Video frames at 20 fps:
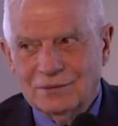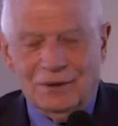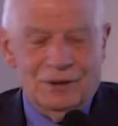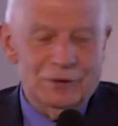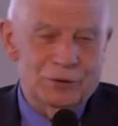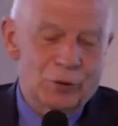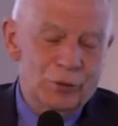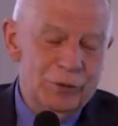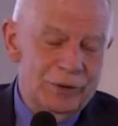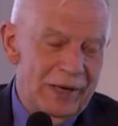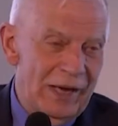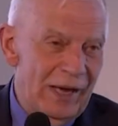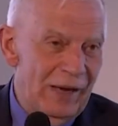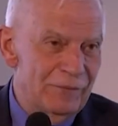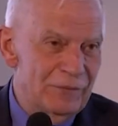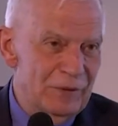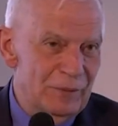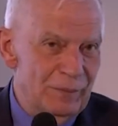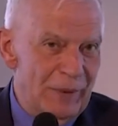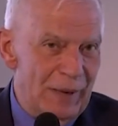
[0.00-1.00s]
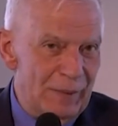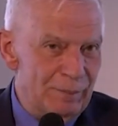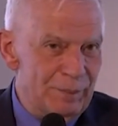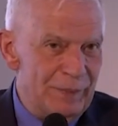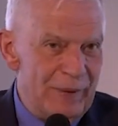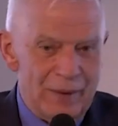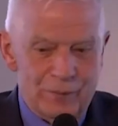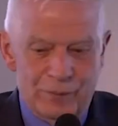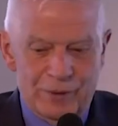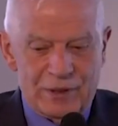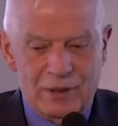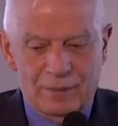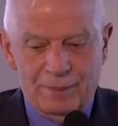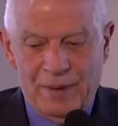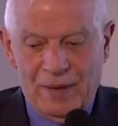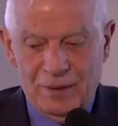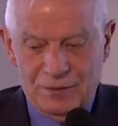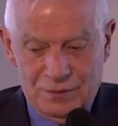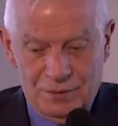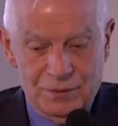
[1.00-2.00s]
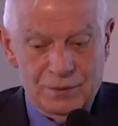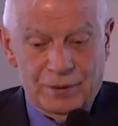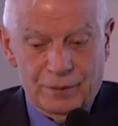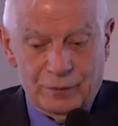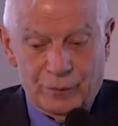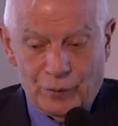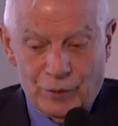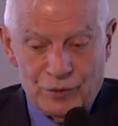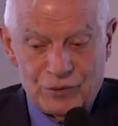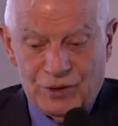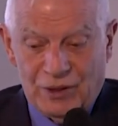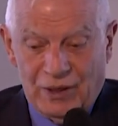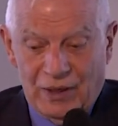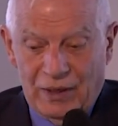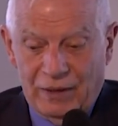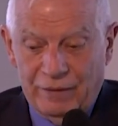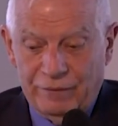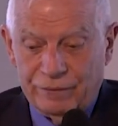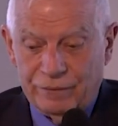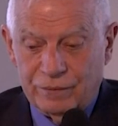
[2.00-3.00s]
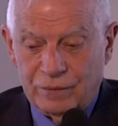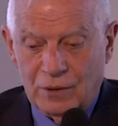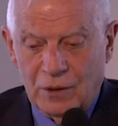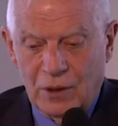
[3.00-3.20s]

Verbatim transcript: They don't have the manpower capacity that Russia have,